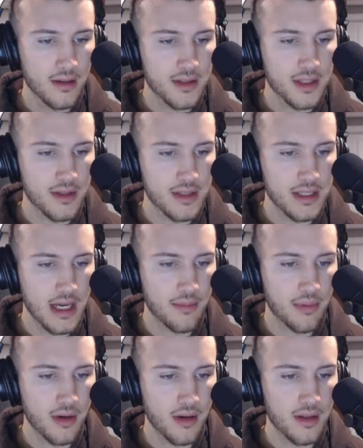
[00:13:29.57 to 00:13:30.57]
So it's not a
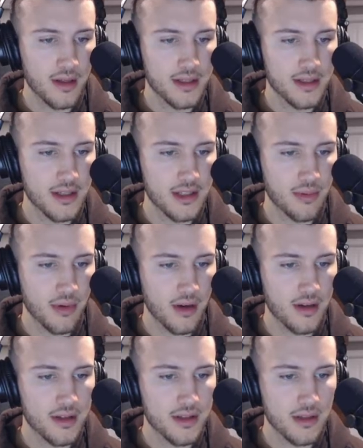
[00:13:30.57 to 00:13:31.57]
part of this. It's a part
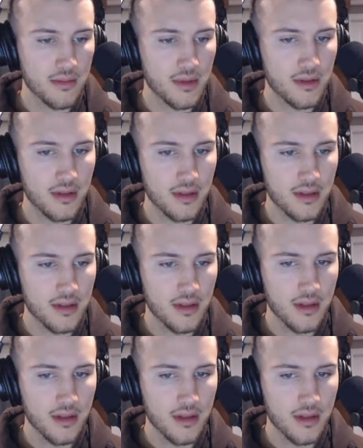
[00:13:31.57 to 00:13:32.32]
of this community.